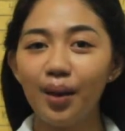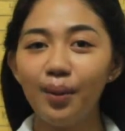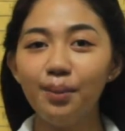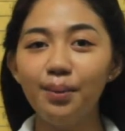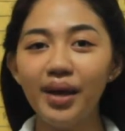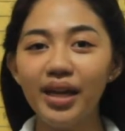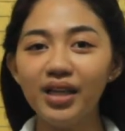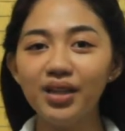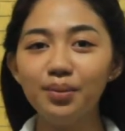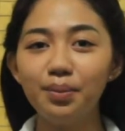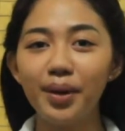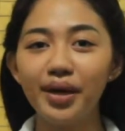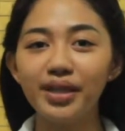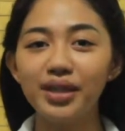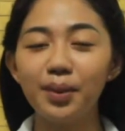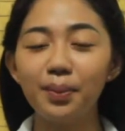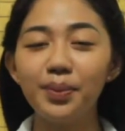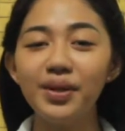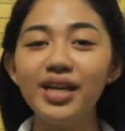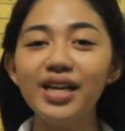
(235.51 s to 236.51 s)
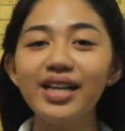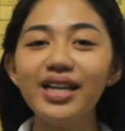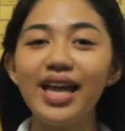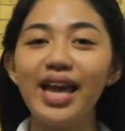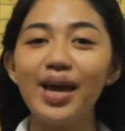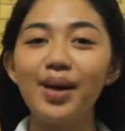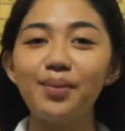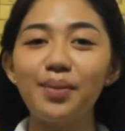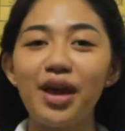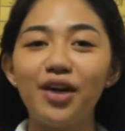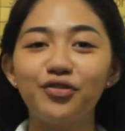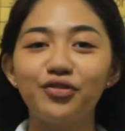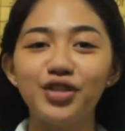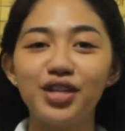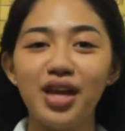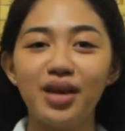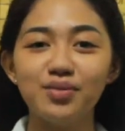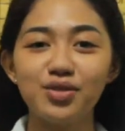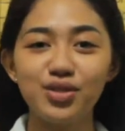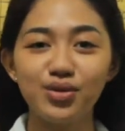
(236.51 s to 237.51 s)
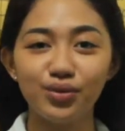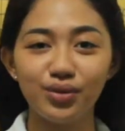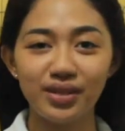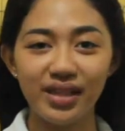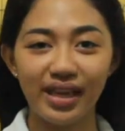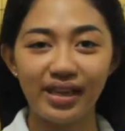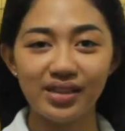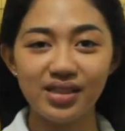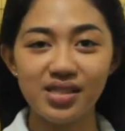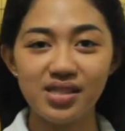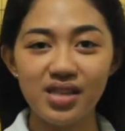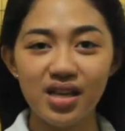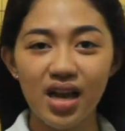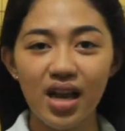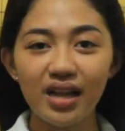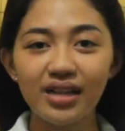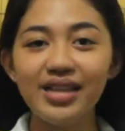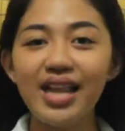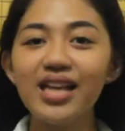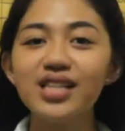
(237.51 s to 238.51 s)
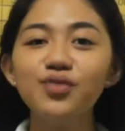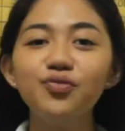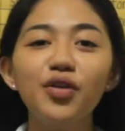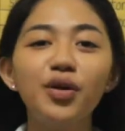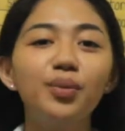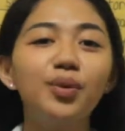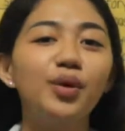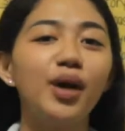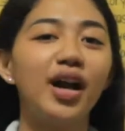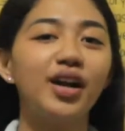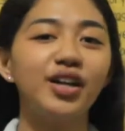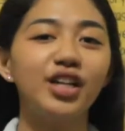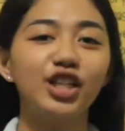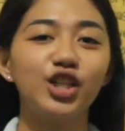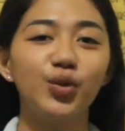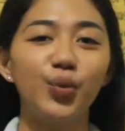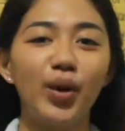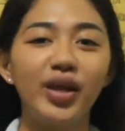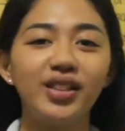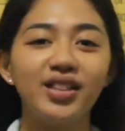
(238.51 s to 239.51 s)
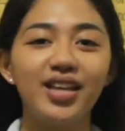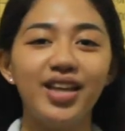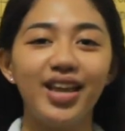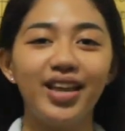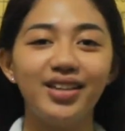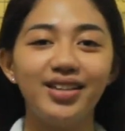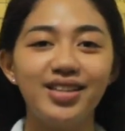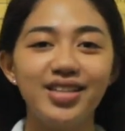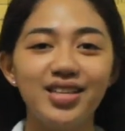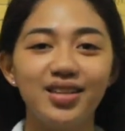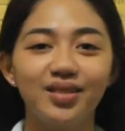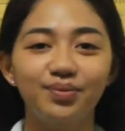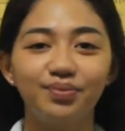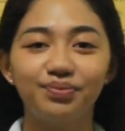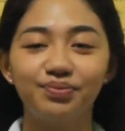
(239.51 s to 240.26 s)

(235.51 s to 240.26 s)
made by the PLM FTM students last February 2018.